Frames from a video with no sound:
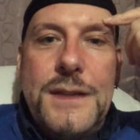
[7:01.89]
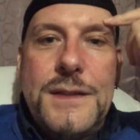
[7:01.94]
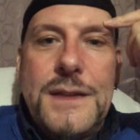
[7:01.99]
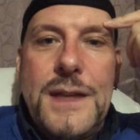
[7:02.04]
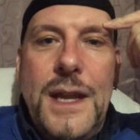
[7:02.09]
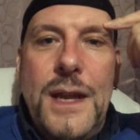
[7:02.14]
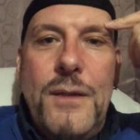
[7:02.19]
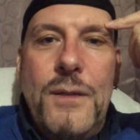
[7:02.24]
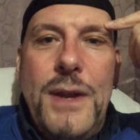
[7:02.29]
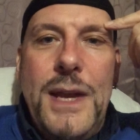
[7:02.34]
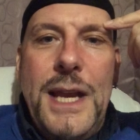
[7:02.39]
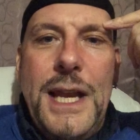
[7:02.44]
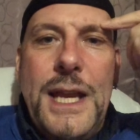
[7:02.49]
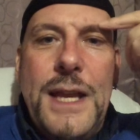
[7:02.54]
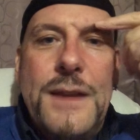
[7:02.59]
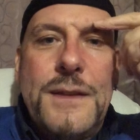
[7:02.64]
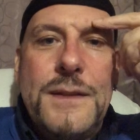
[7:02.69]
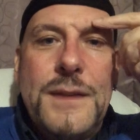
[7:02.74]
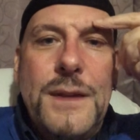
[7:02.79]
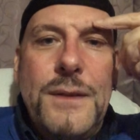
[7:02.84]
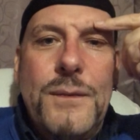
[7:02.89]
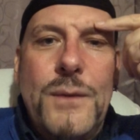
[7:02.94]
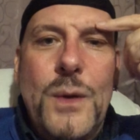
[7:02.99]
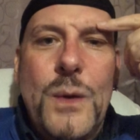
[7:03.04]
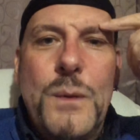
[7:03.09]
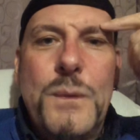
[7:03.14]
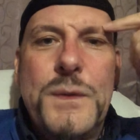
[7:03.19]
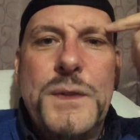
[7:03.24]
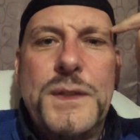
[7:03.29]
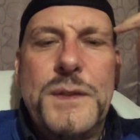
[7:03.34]
isn't it? Really, because it
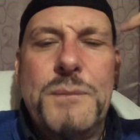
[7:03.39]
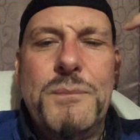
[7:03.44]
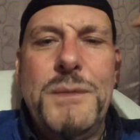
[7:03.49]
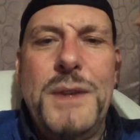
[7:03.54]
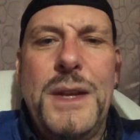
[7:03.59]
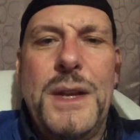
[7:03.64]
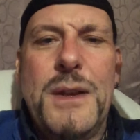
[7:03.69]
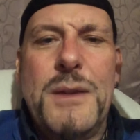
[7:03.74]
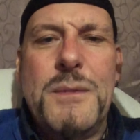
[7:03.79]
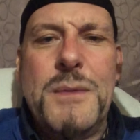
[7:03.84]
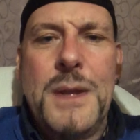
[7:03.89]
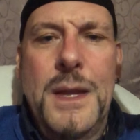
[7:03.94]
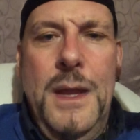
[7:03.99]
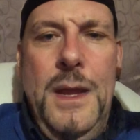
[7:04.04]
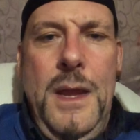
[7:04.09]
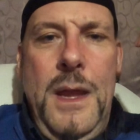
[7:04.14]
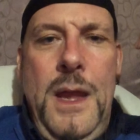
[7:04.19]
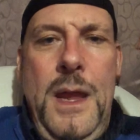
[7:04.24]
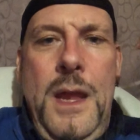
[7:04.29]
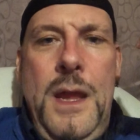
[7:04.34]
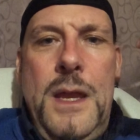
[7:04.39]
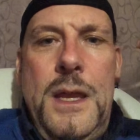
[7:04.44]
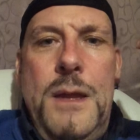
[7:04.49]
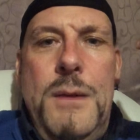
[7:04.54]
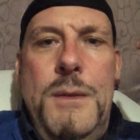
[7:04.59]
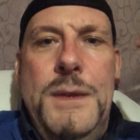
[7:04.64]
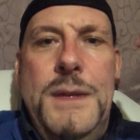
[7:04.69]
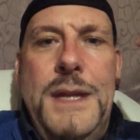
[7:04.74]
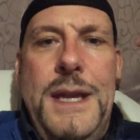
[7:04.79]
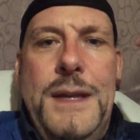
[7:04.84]
involves
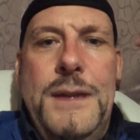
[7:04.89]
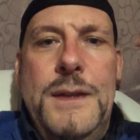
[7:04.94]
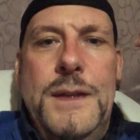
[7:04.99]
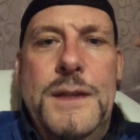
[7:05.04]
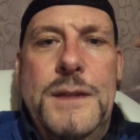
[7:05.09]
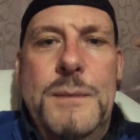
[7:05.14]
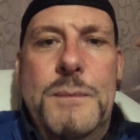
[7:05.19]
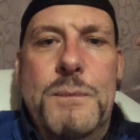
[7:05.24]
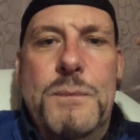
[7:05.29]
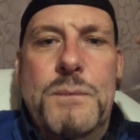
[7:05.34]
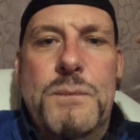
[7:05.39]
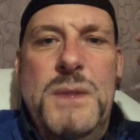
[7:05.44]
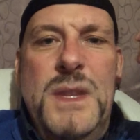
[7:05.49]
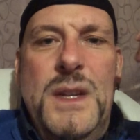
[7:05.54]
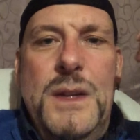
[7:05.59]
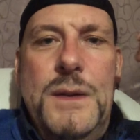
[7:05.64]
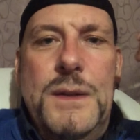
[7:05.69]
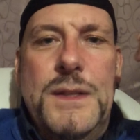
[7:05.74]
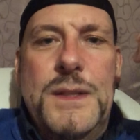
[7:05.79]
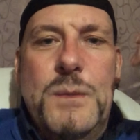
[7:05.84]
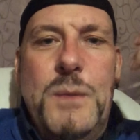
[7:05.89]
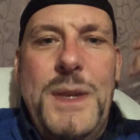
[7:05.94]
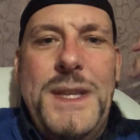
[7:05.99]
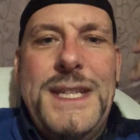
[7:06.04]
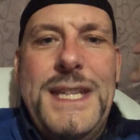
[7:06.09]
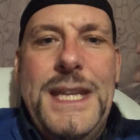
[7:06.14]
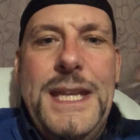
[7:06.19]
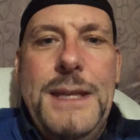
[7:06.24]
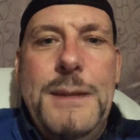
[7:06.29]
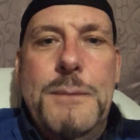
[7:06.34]
going down to some
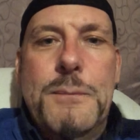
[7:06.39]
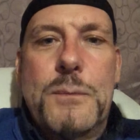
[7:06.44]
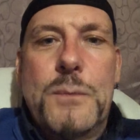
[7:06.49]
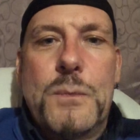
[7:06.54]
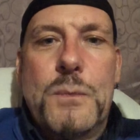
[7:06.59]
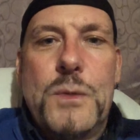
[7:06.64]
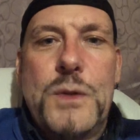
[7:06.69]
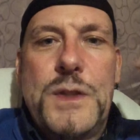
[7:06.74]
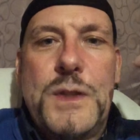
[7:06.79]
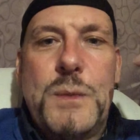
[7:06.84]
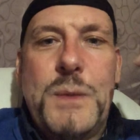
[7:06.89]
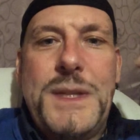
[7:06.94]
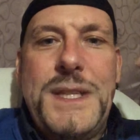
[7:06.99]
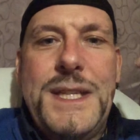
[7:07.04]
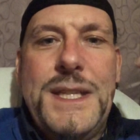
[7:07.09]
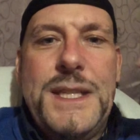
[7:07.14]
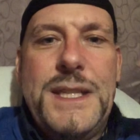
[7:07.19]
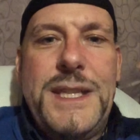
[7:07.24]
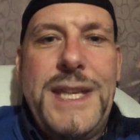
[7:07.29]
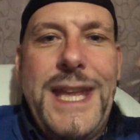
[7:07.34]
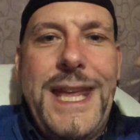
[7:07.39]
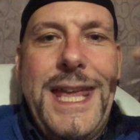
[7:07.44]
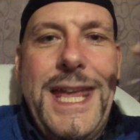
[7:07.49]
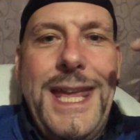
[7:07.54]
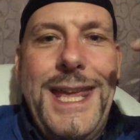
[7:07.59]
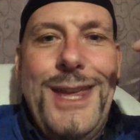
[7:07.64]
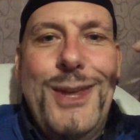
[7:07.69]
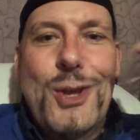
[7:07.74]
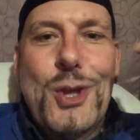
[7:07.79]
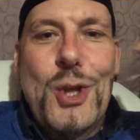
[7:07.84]
sweaty,
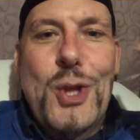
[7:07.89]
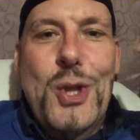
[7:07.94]
sticky,